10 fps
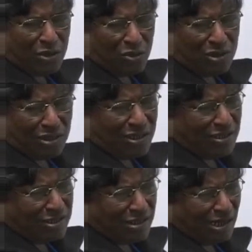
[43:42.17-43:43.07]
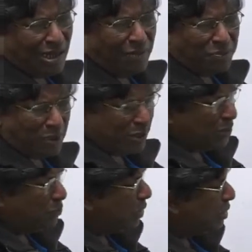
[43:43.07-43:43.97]
is a
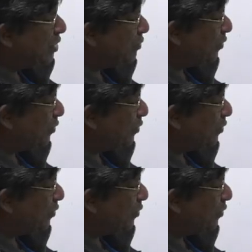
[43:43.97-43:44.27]
present participle